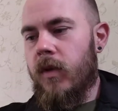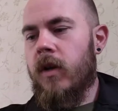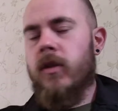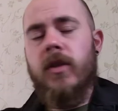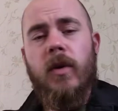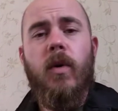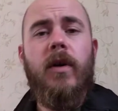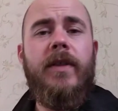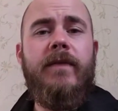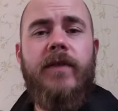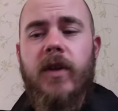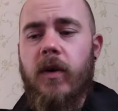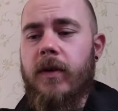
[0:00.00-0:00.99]
So what
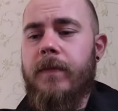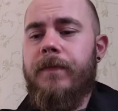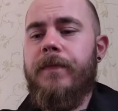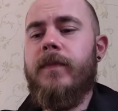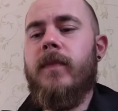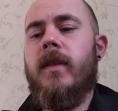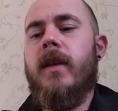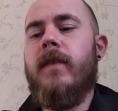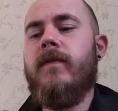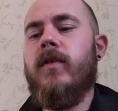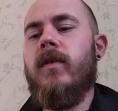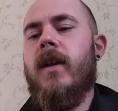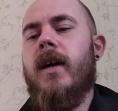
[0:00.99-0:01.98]
they've done
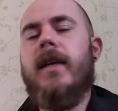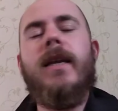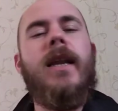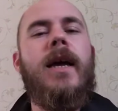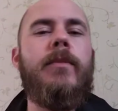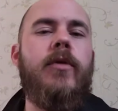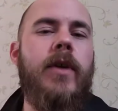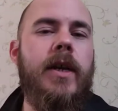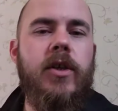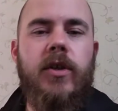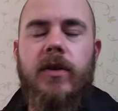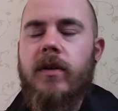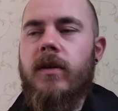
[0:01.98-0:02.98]
like a
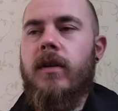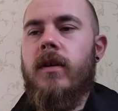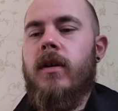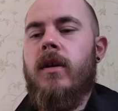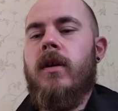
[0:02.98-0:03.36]
collaboration.